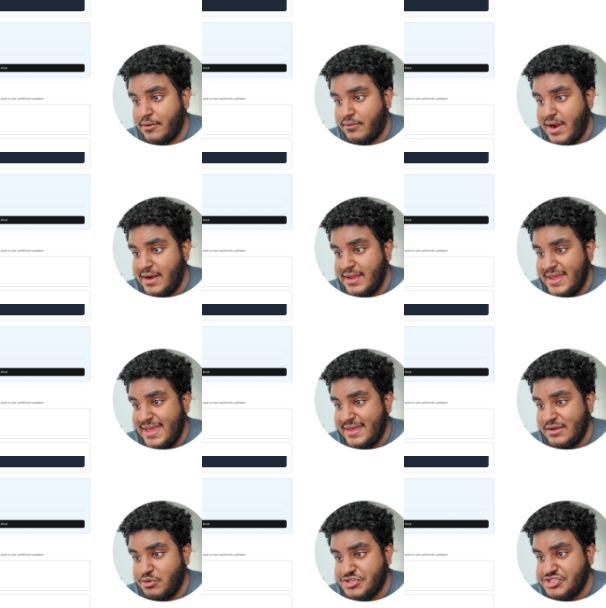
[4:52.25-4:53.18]
right?
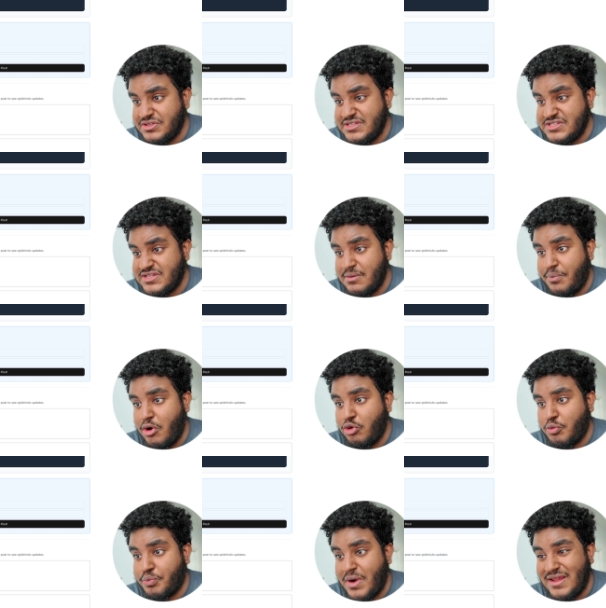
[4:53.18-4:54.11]
Which this
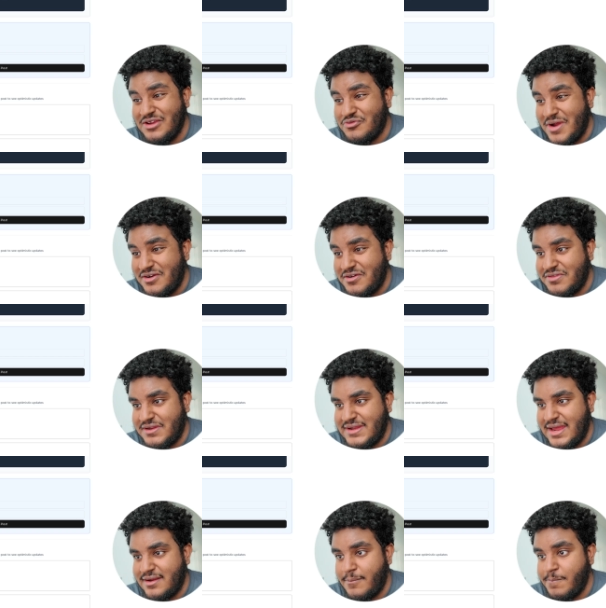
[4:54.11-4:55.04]
component will probably render the
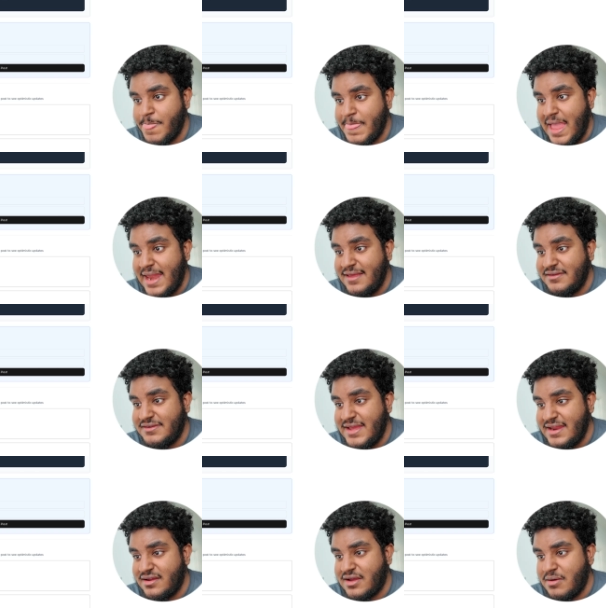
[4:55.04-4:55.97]
data. And in
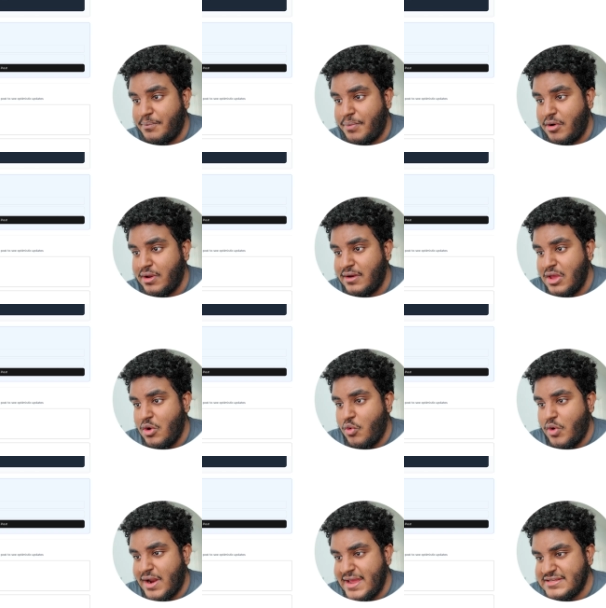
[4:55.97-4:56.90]
data component,
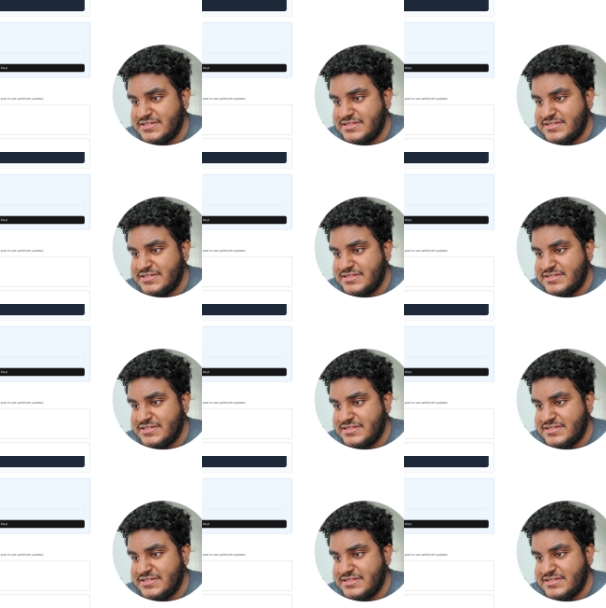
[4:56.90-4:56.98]
what I